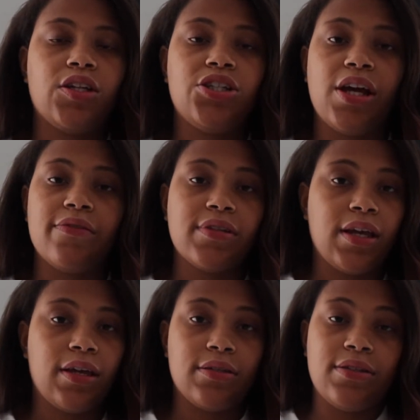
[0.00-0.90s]
Chef's
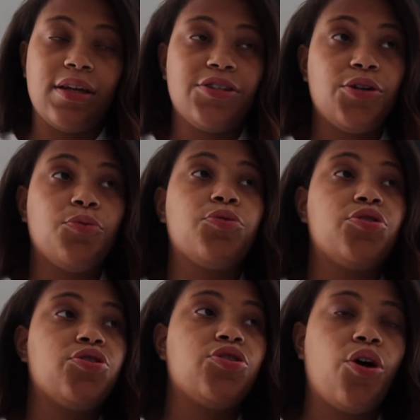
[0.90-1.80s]
kiss. That shit
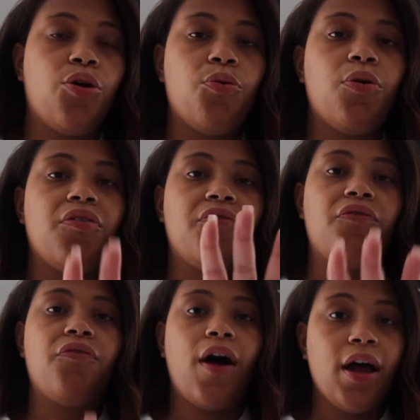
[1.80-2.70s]
was so
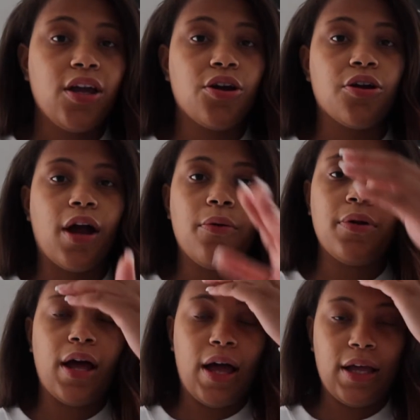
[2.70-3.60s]
fire. I
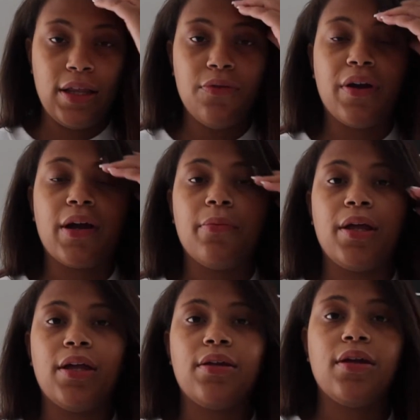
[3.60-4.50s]
would highly
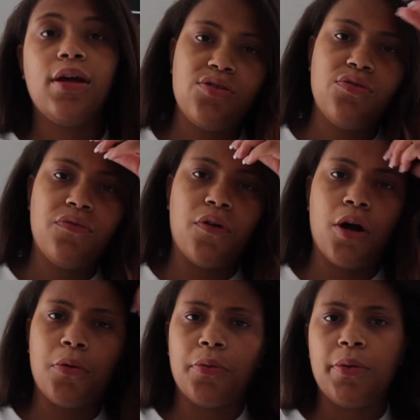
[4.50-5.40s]
recommend. Not too
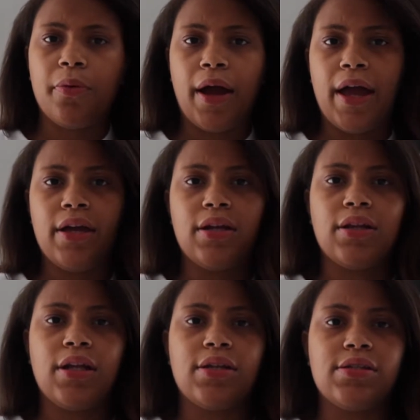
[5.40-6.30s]
far where we were at in
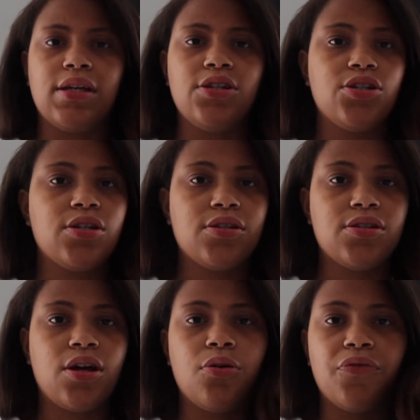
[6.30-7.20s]
Atlantic Station,
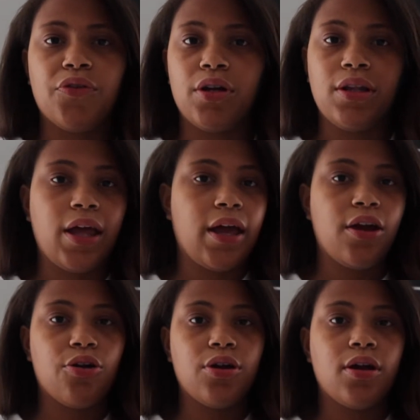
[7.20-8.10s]
so if you're in that
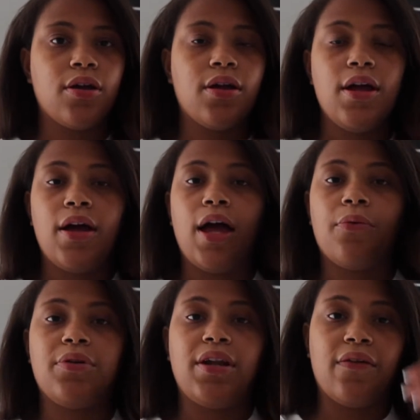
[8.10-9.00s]
area I
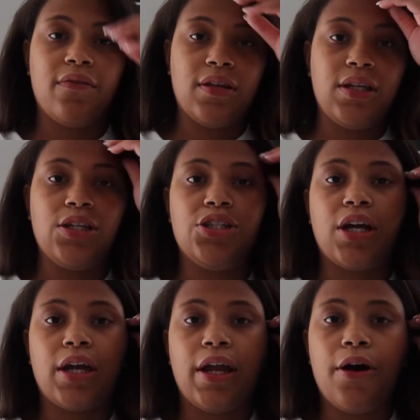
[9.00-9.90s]
would definitely
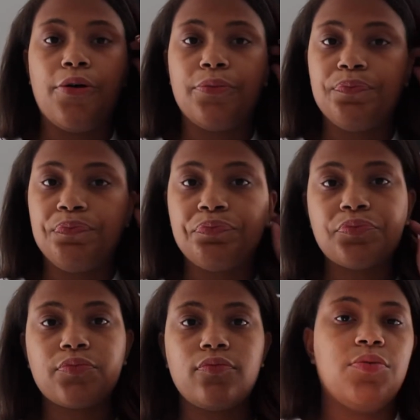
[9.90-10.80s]
check it out.
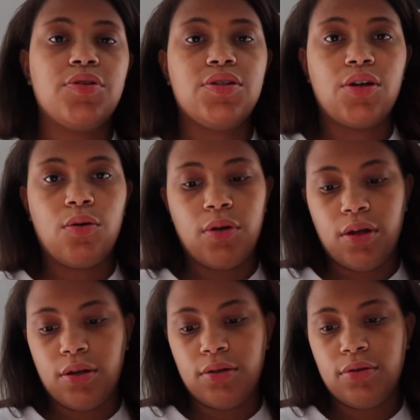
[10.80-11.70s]
It was so
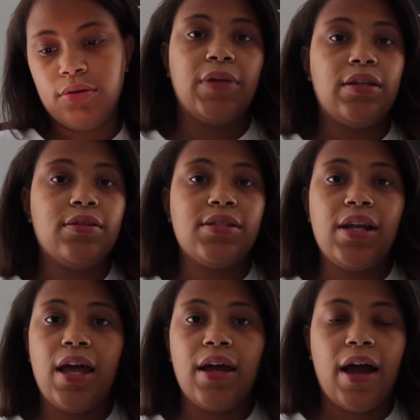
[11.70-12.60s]
good. And then
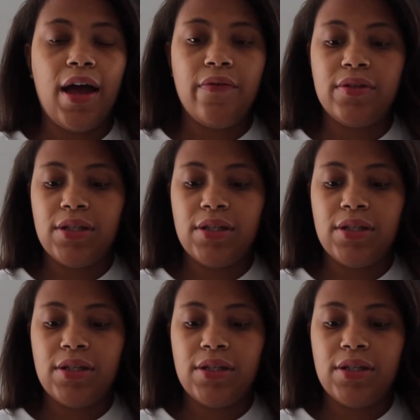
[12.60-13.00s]
today I haven't